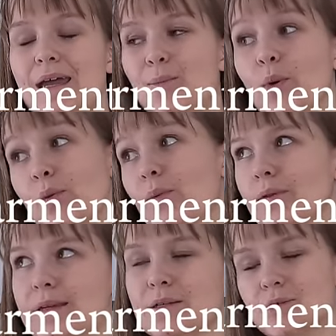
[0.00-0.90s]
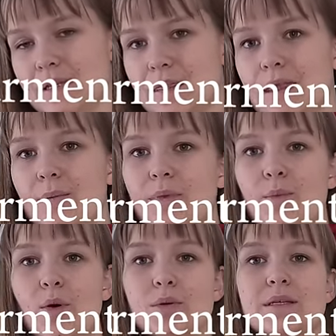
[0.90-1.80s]
both wanting to knit them the
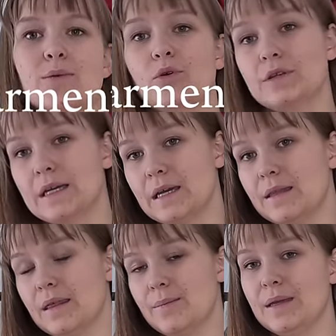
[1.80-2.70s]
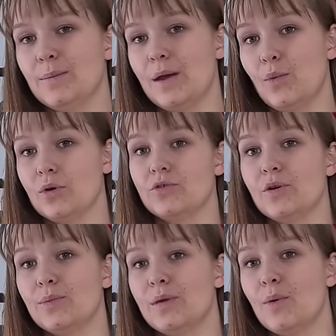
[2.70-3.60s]
most and wanting them in my
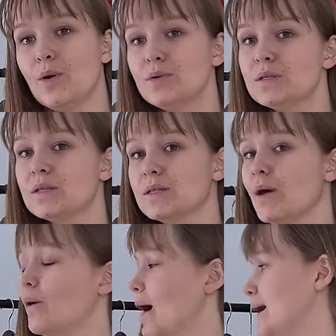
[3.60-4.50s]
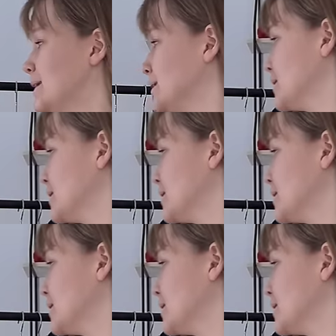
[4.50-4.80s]
wardrobe the most. So I ended